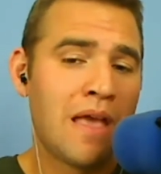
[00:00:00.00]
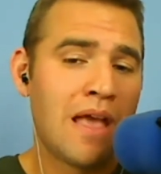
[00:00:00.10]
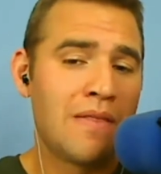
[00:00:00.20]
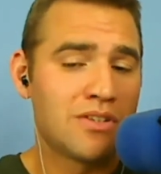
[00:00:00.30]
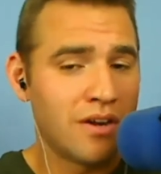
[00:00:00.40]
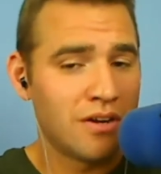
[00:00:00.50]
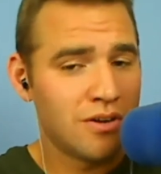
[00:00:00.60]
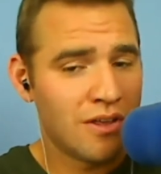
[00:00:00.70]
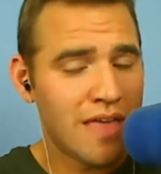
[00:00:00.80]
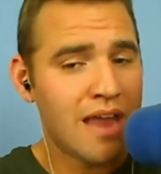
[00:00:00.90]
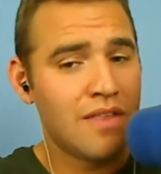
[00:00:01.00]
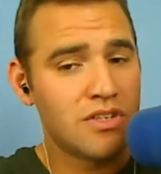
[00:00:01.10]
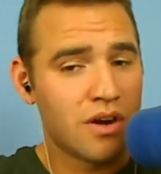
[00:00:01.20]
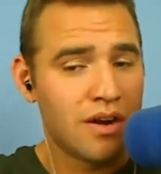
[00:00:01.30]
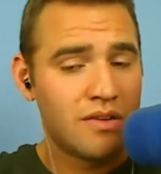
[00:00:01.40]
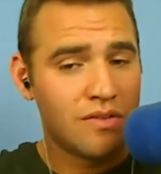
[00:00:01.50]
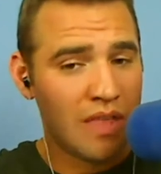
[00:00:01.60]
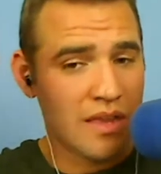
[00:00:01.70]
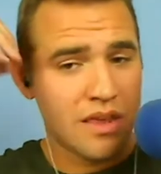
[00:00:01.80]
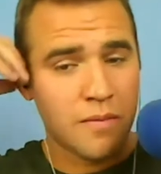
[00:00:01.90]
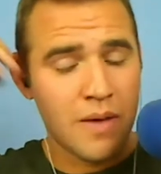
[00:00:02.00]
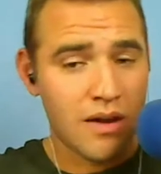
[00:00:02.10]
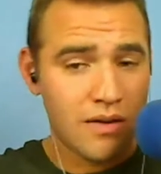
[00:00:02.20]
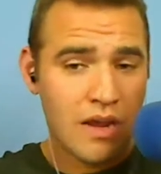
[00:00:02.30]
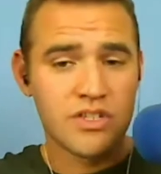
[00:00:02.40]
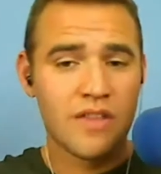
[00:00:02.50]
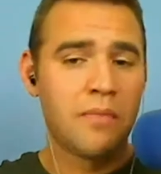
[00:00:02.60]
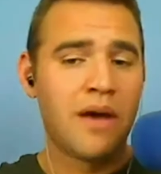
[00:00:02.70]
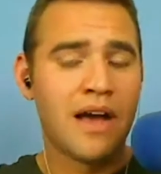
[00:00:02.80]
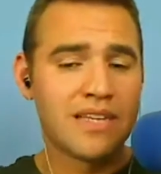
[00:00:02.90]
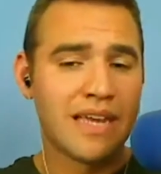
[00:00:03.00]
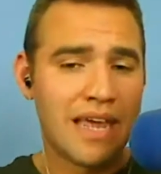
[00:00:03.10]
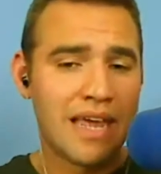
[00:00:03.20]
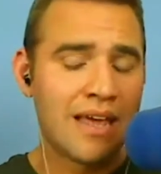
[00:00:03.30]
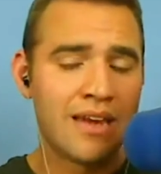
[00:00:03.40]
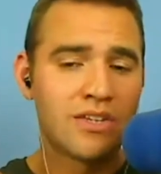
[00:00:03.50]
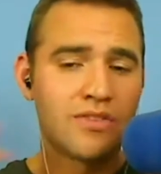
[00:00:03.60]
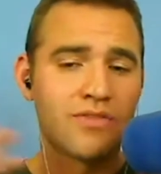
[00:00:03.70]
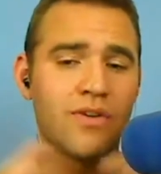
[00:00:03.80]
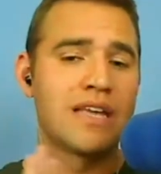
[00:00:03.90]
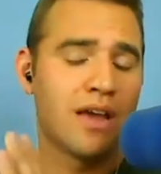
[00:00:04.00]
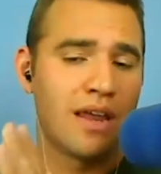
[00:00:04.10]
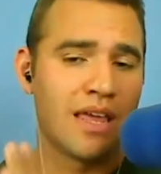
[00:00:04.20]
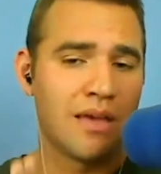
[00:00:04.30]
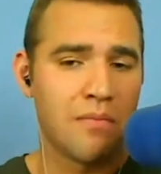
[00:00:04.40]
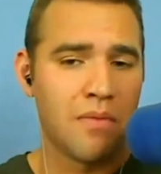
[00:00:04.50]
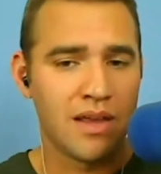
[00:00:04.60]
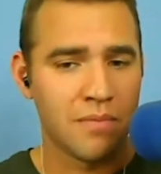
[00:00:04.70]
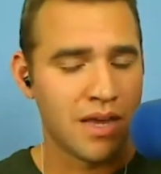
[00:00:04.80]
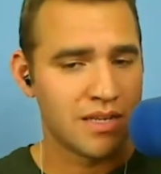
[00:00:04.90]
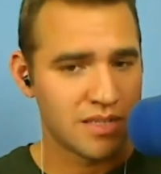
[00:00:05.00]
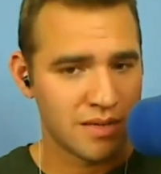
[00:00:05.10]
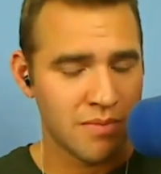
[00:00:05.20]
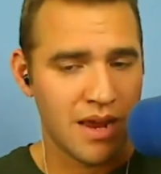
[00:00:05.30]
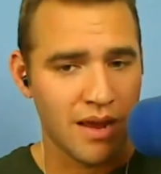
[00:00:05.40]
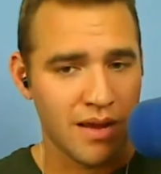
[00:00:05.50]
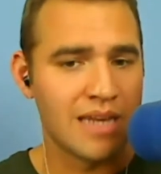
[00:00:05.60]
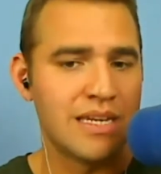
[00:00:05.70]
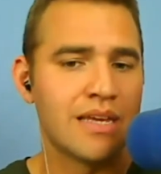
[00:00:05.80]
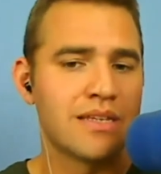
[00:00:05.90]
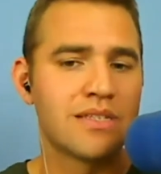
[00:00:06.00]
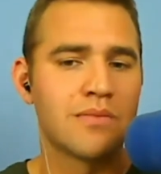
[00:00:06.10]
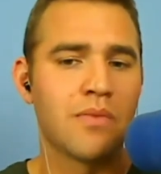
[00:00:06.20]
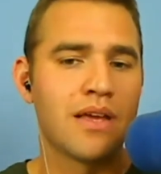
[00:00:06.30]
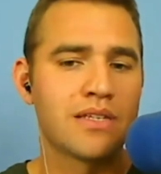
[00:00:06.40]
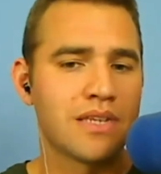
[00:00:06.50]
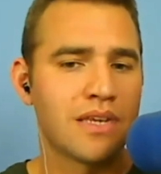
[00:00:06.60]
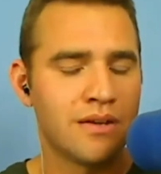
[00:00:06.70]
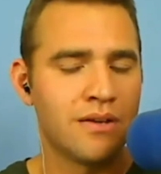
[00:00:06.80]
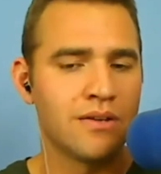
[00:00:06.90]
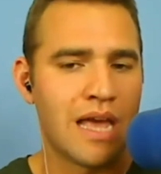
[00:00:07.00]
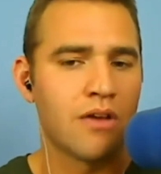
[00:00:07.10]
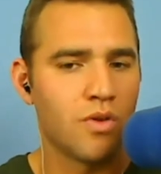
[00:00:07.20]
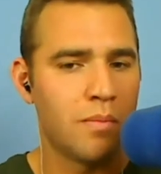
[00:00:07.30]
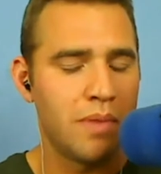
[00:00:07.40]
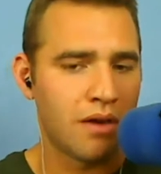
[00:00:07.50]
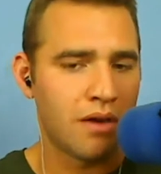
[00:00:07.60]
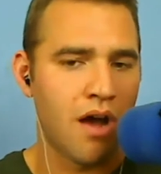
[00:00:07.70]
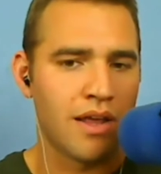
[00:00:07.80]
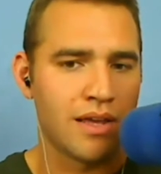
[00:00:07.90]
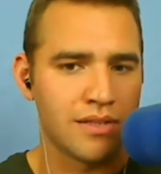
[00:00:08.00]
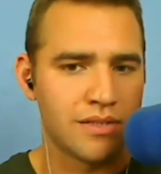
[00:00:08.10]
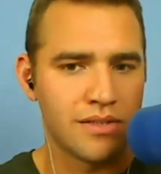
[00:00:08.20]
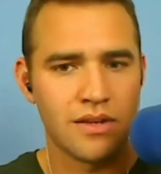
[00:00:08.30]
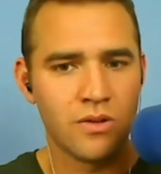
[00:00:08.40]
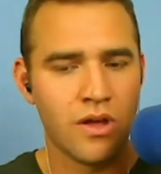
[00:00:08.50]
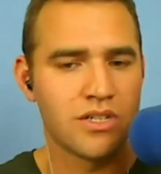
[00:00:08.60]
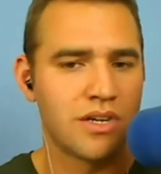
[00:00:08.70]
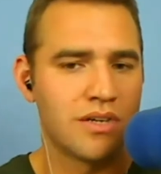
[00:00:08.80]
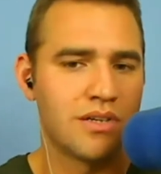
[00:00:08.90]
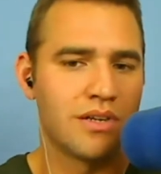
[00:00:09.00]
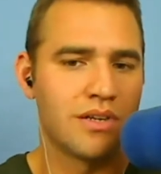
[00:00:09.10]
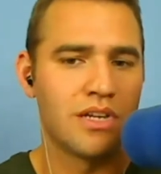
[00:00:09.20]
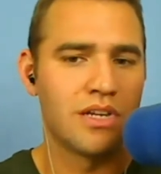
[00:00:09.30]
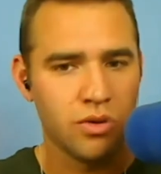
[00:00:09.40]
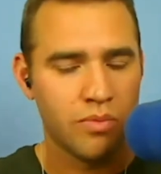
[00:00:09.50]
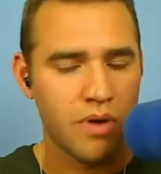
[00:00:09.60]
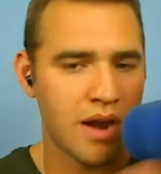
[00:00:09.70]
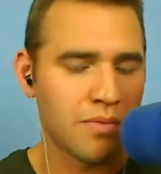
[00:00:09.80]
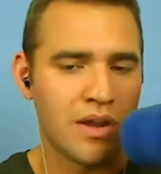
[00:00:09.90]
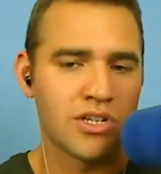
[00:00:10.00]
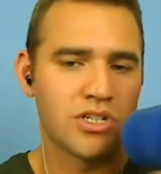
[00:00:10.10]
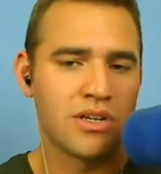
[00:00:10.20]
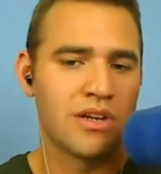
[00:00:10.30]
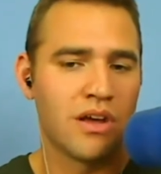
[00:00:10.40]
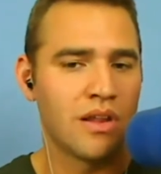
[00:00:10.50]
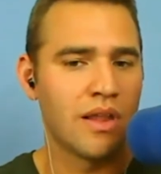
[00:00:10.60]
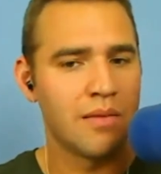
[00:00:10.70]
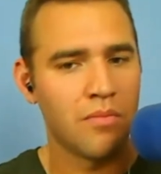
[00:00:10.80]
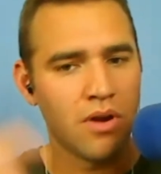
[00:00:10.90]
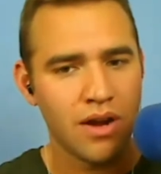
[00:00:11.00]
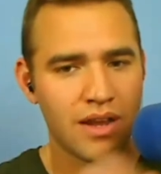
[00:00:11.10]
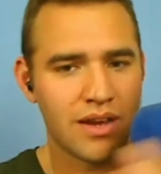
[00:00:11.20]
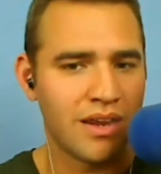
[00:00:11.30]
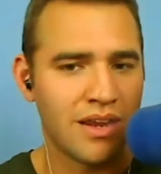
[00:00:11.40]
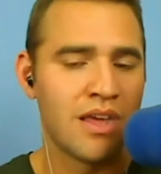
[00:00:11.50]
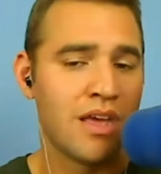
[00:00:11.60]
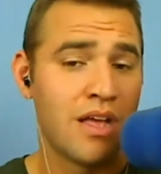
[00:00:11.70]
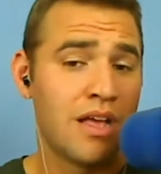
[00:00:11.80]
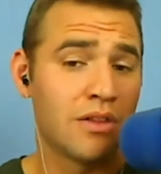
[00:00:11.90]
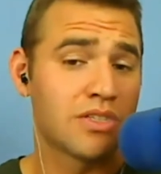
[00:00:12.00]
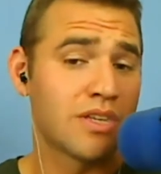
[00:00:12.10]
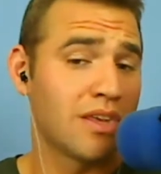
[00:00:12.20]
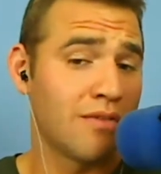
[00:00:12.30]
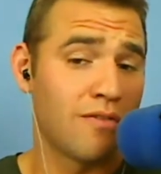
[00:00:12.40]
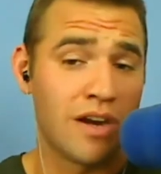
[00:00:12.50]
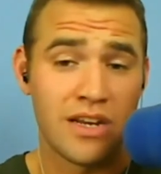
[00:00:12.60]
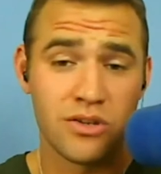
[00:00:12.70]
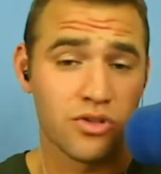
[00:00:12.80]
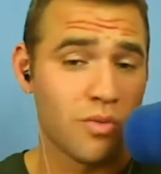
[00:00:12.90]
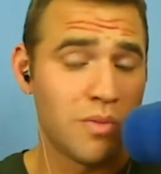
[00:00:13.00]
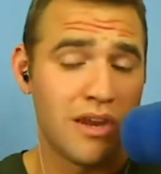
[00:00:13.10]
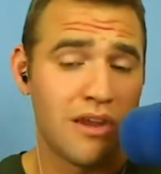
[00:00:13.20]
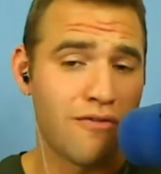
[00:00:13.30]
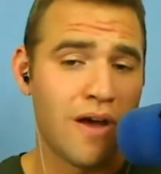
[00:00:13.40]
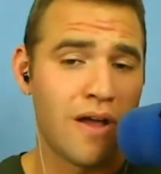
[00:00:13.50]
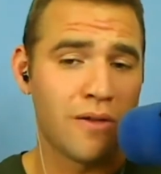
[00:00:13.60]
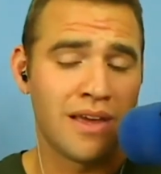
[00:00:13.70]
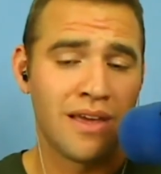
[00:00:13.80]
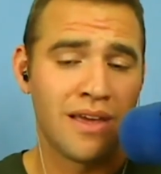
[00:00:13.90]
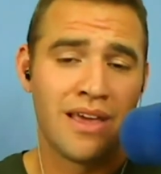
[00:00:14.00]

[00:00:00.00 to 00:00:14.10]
and then started doing that and then started thinking about outside the box again as far as how can i get my, my, my ideas and my skills out to a bigger audience and you launched into digital product production and online marketing and looks like you have a very nice social media following